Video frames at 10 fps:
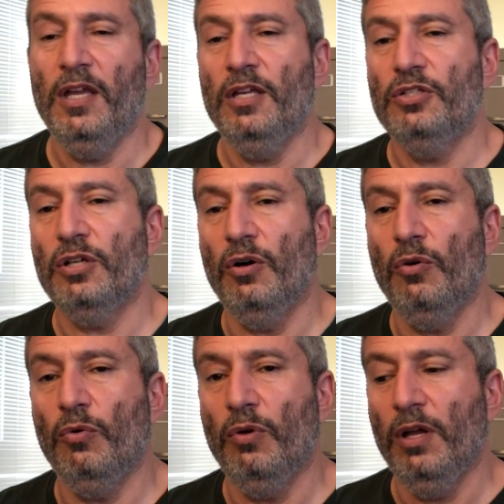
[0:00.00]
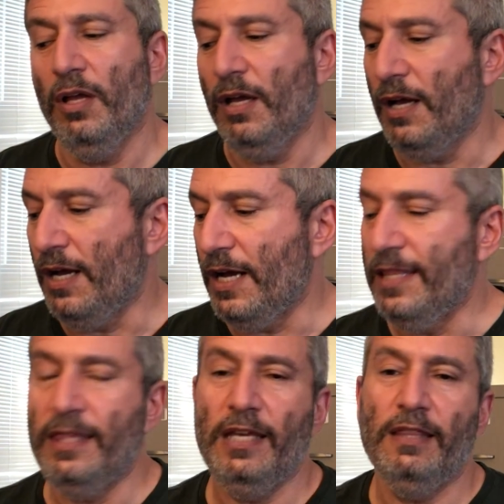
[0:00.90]
So I
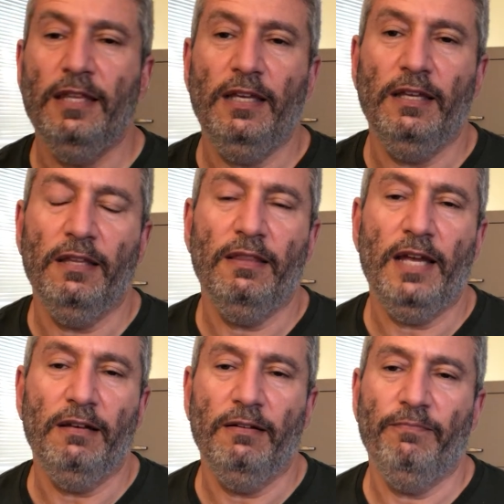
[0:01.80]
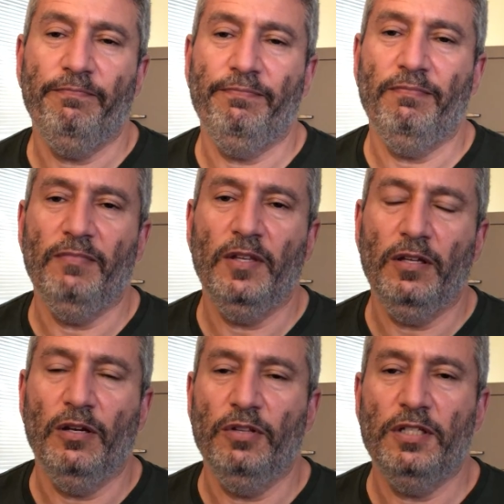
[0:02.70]
think that
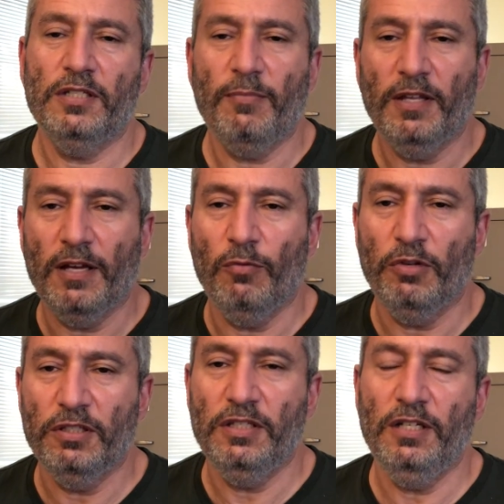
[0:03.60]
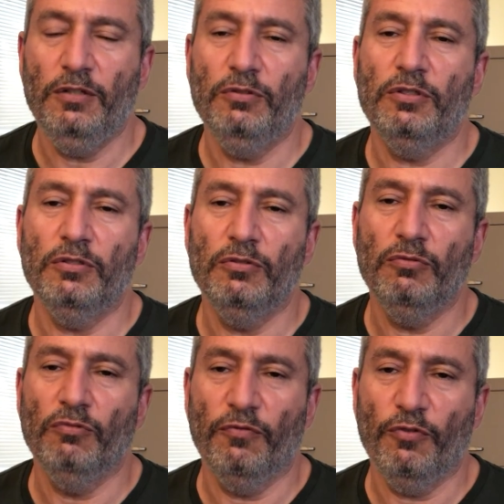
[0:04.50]
this is something I will continue to
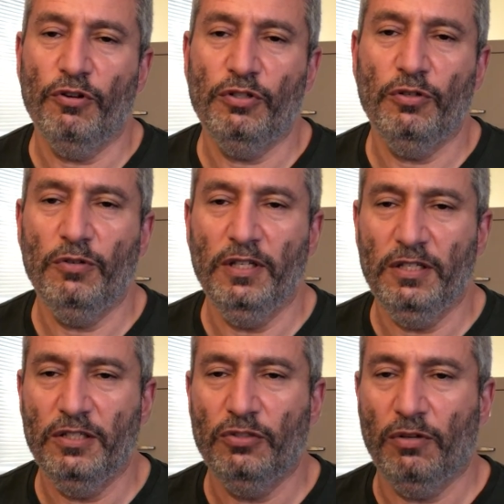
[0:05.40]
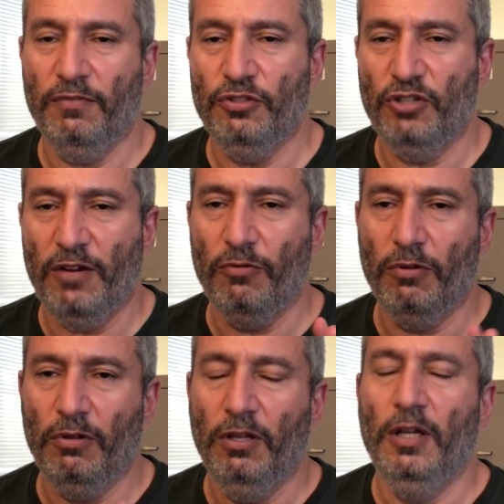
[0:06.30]
refer to, and this is sort of a
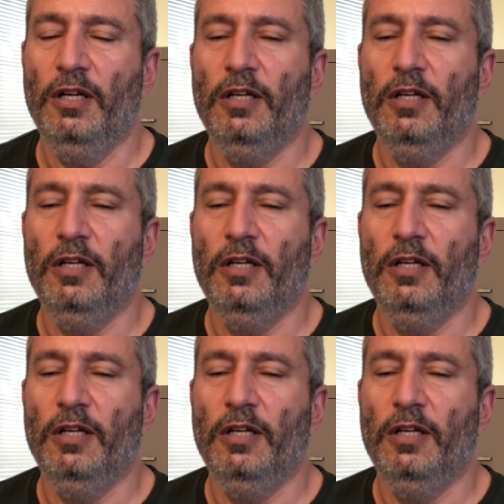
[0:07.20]
general